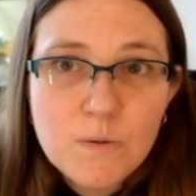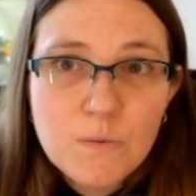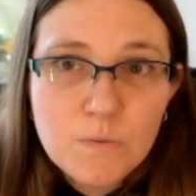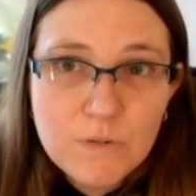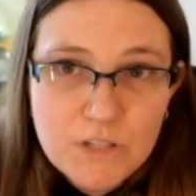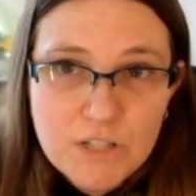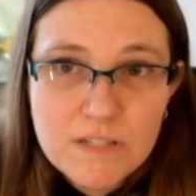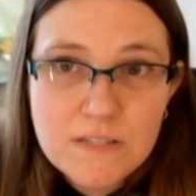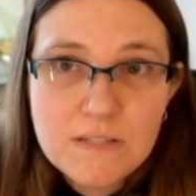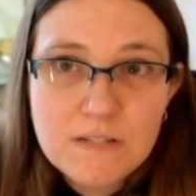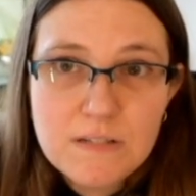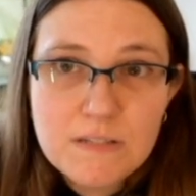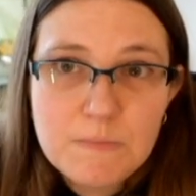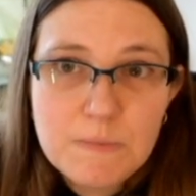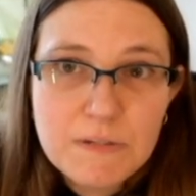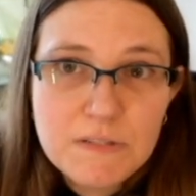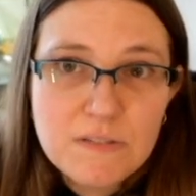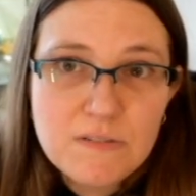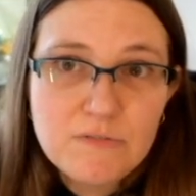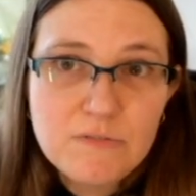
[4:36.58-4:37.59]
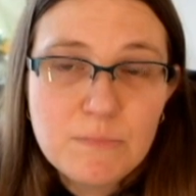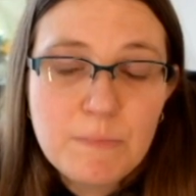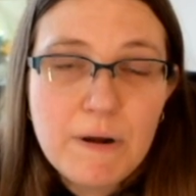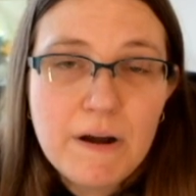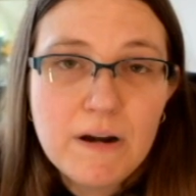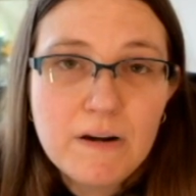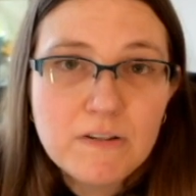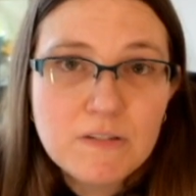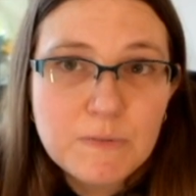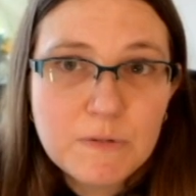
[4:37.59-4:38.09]
which is an expensive
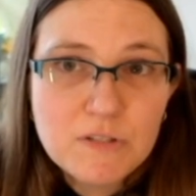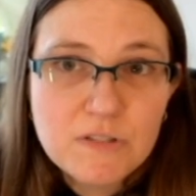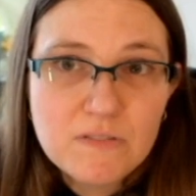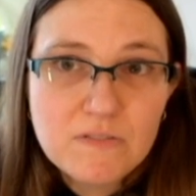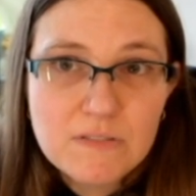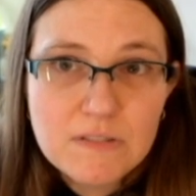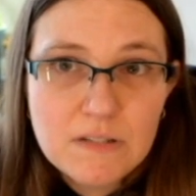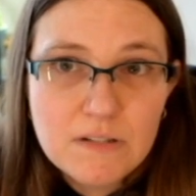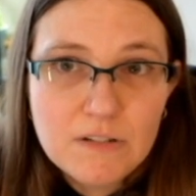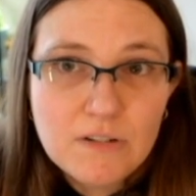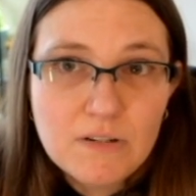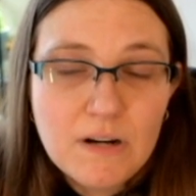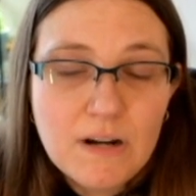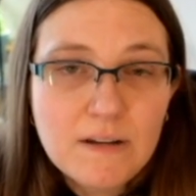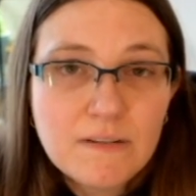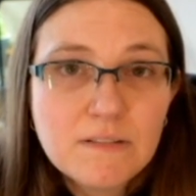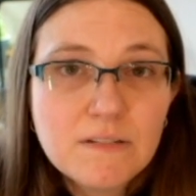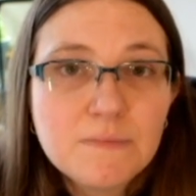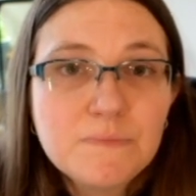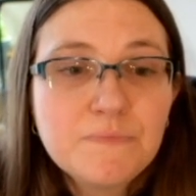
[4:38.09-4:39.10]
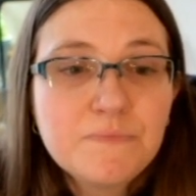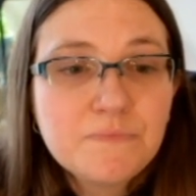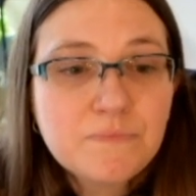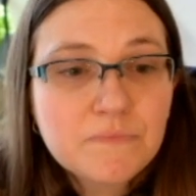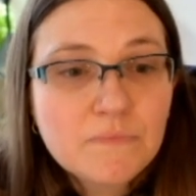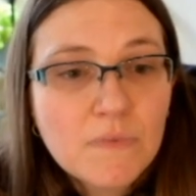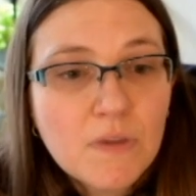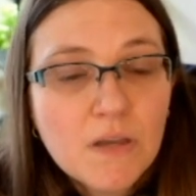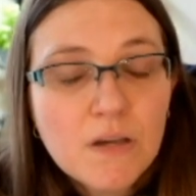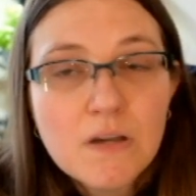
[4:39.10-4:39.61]
repair, especially if it's underground.
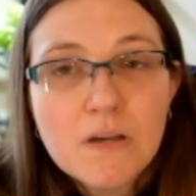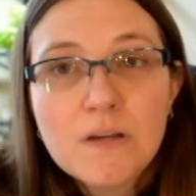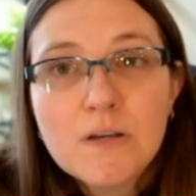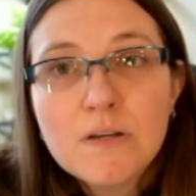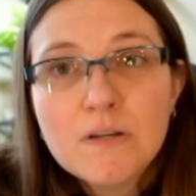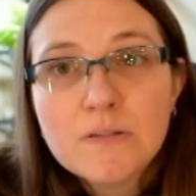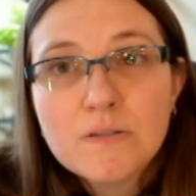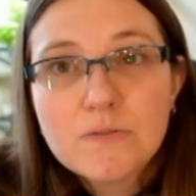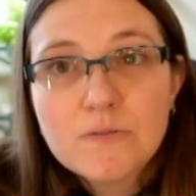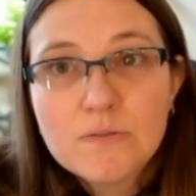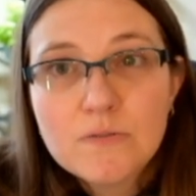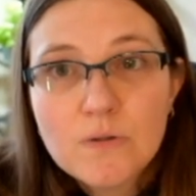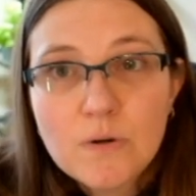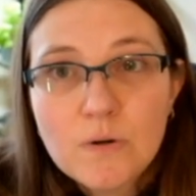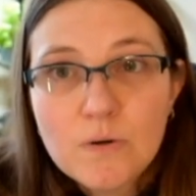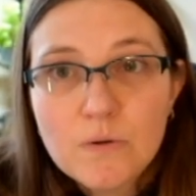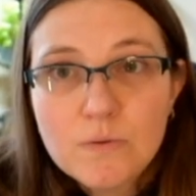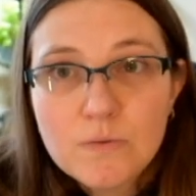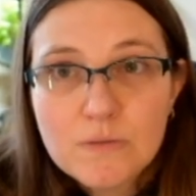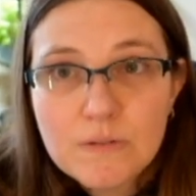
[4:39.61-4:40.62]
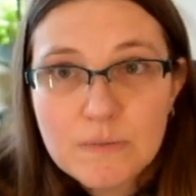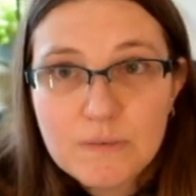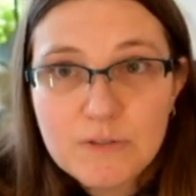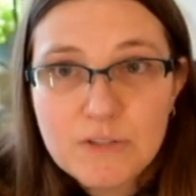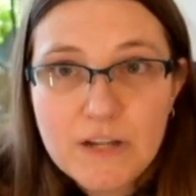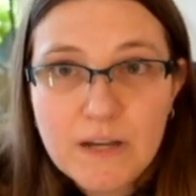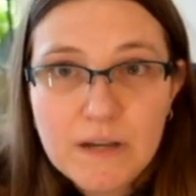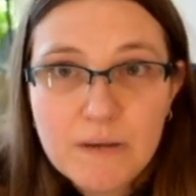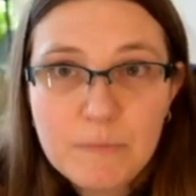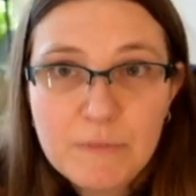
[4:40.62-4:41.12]
So double
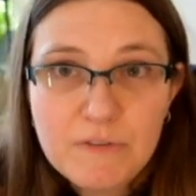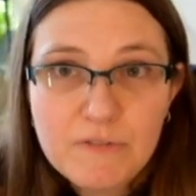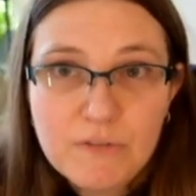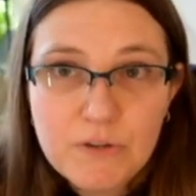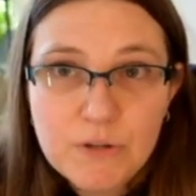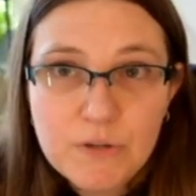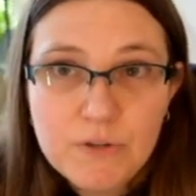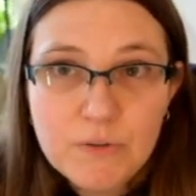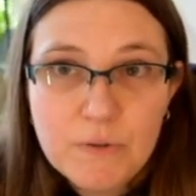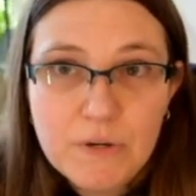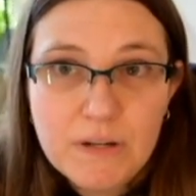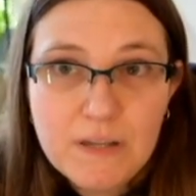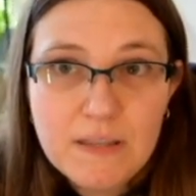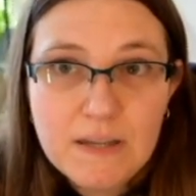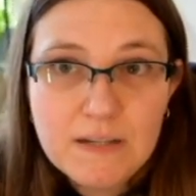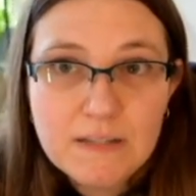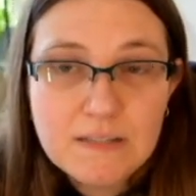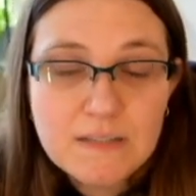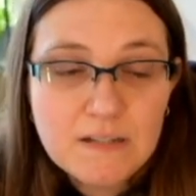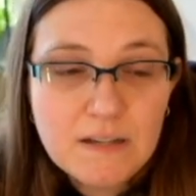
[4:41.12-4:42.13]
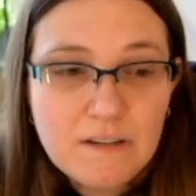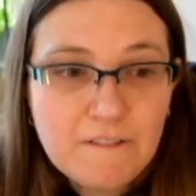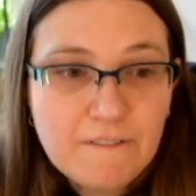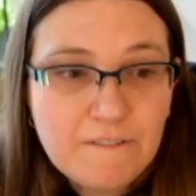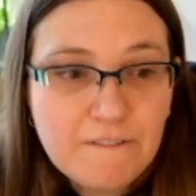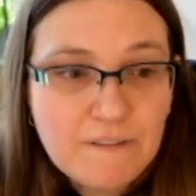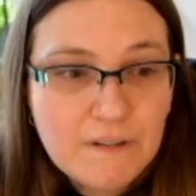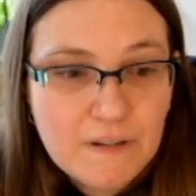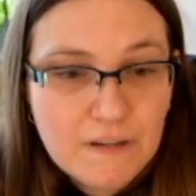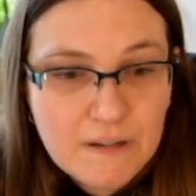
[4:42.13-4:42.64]
check before you do any of that
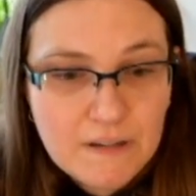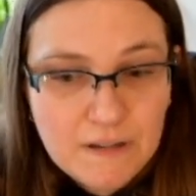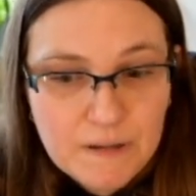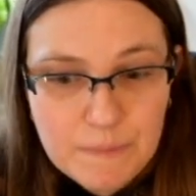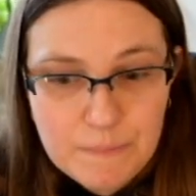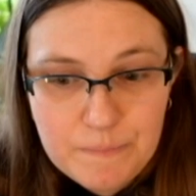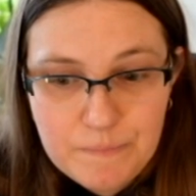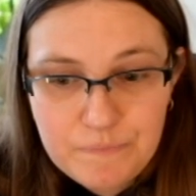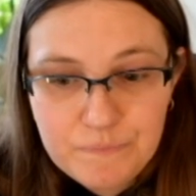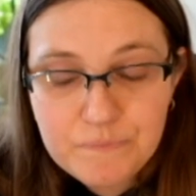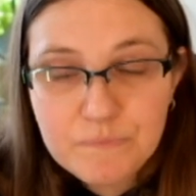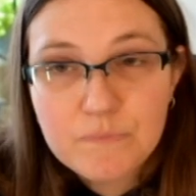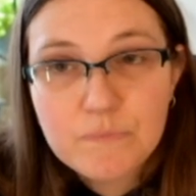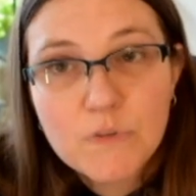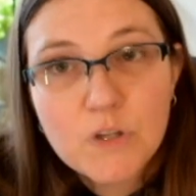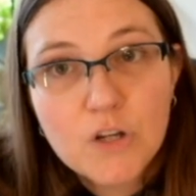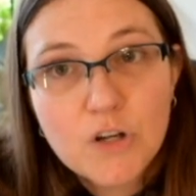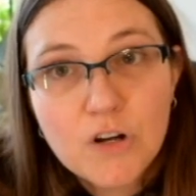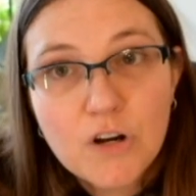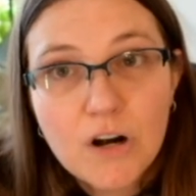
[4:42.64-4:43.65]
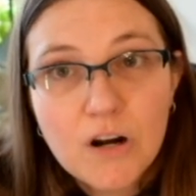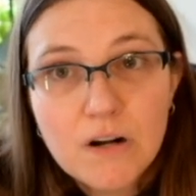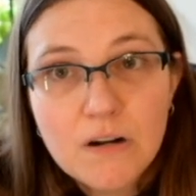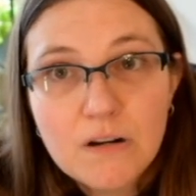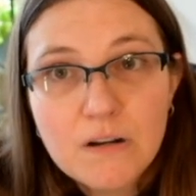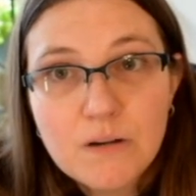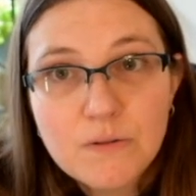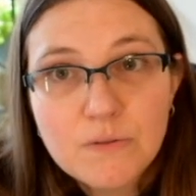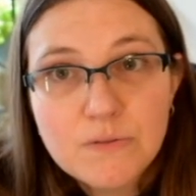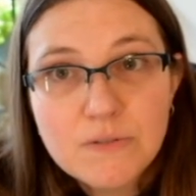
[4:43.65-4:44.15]
stuff. Your
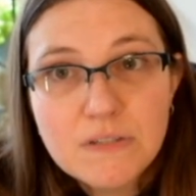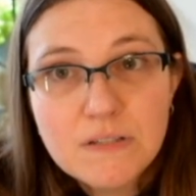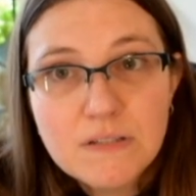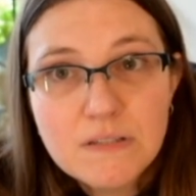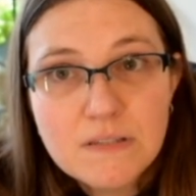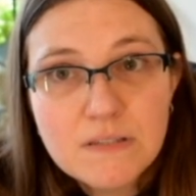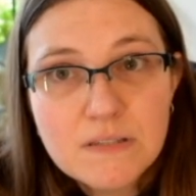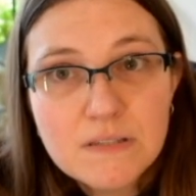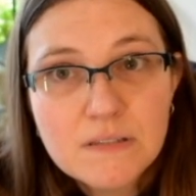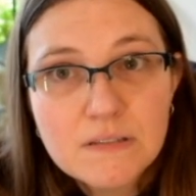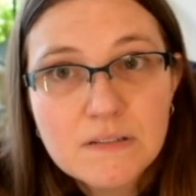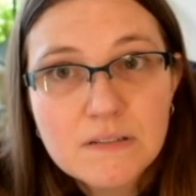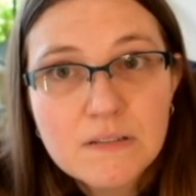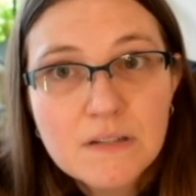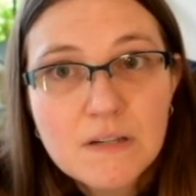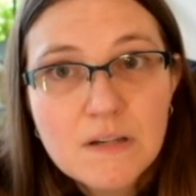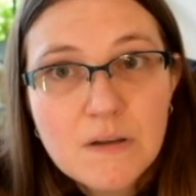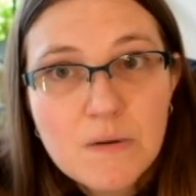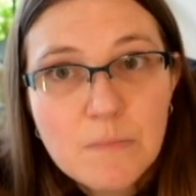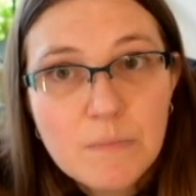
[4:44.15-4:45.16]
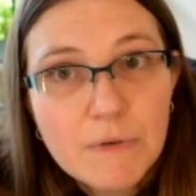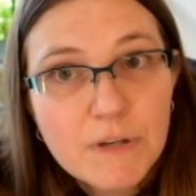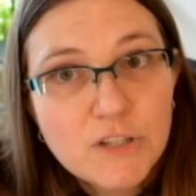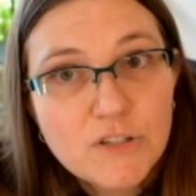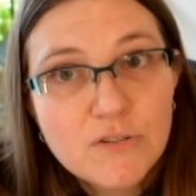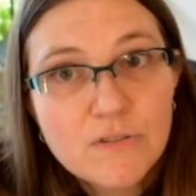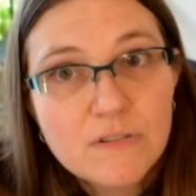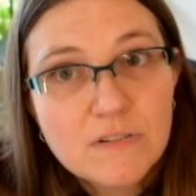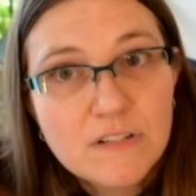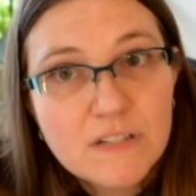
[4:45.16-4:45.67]
garden hoses, make
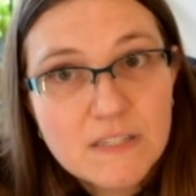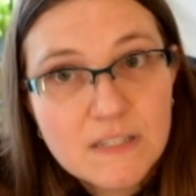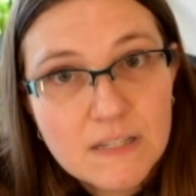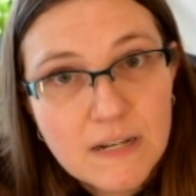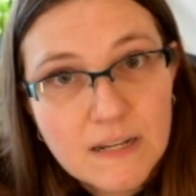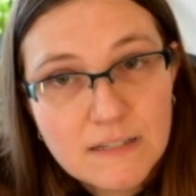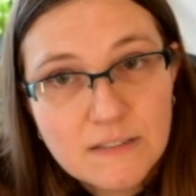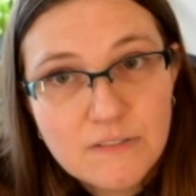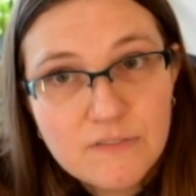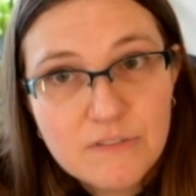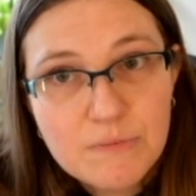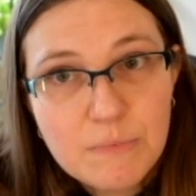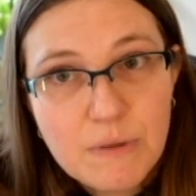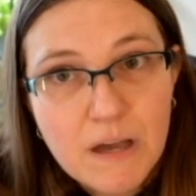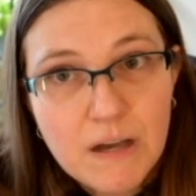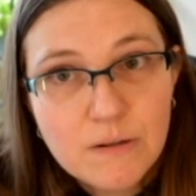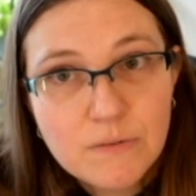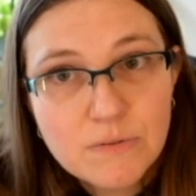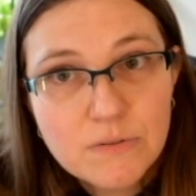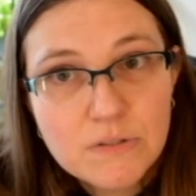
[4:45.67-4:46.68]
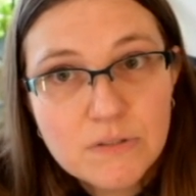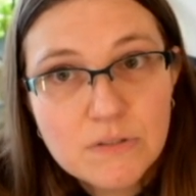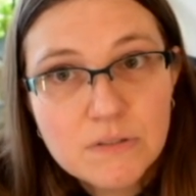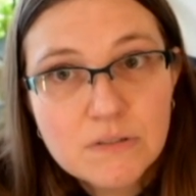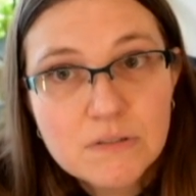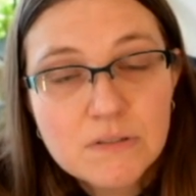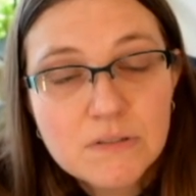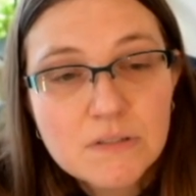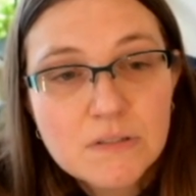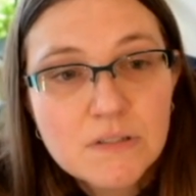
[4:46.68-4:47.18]
sure they're disconnected from the house
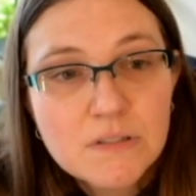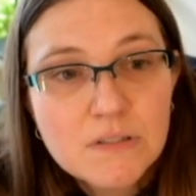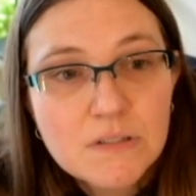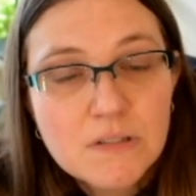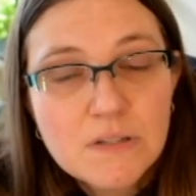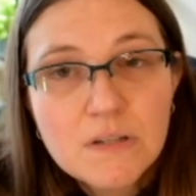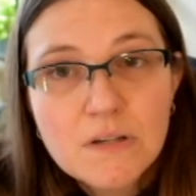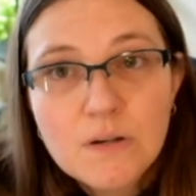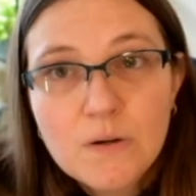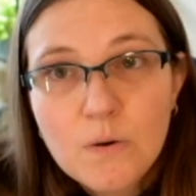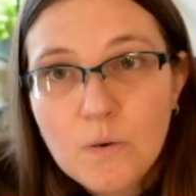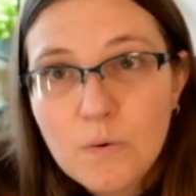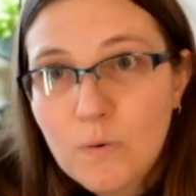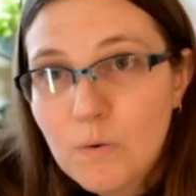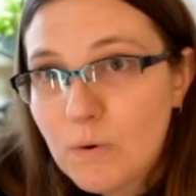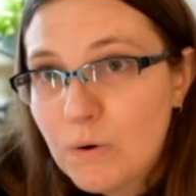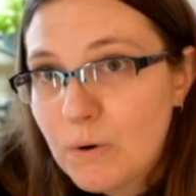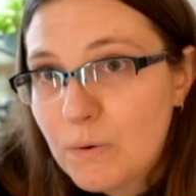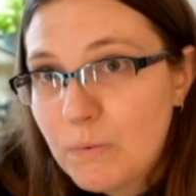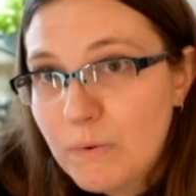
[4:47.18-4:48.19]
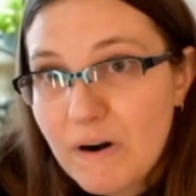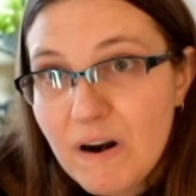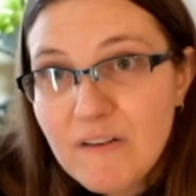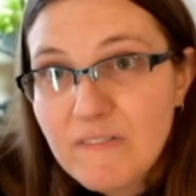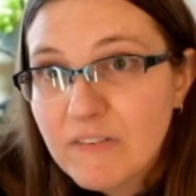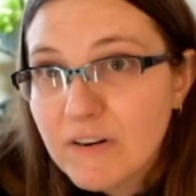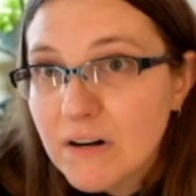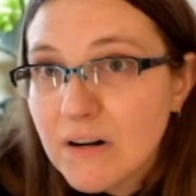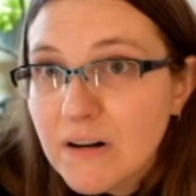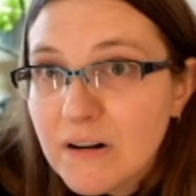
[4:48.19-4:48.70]
or
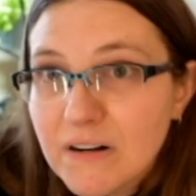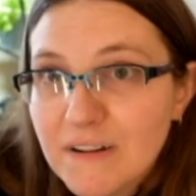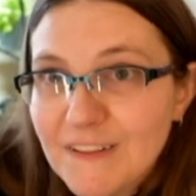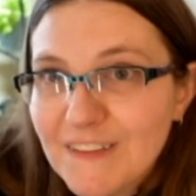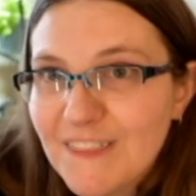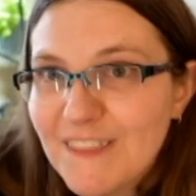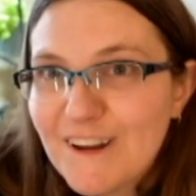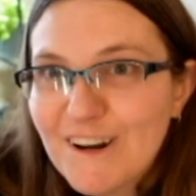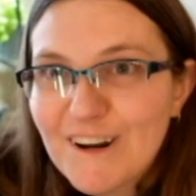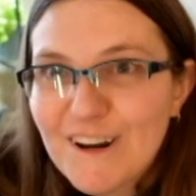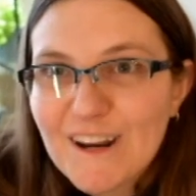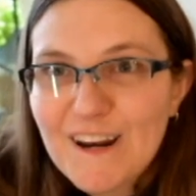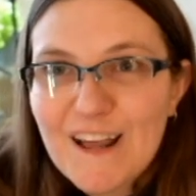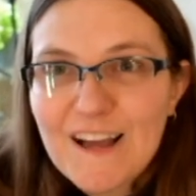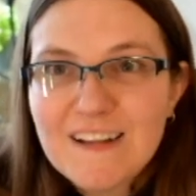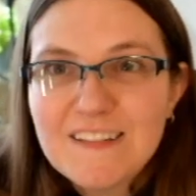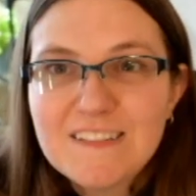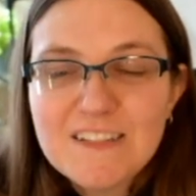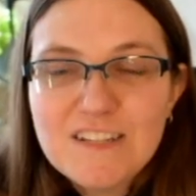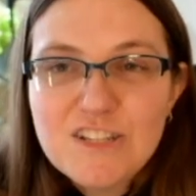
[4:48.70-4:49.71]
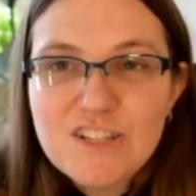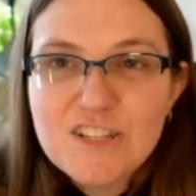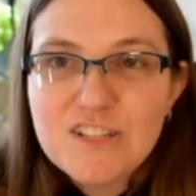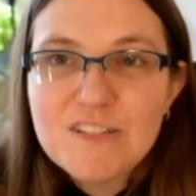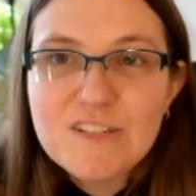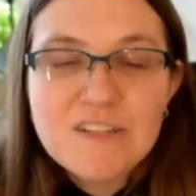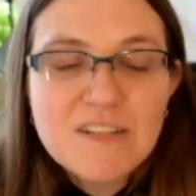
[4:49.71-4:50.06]
wherever they're connected,